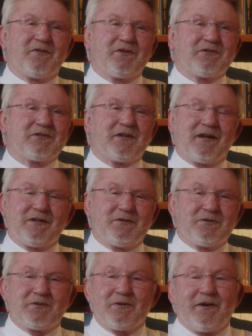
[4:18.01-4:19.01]
First, I
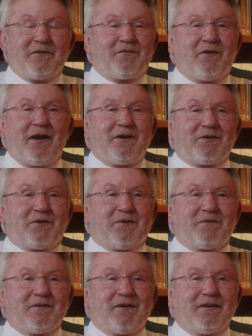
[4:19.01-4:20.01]
do so out of gratitude.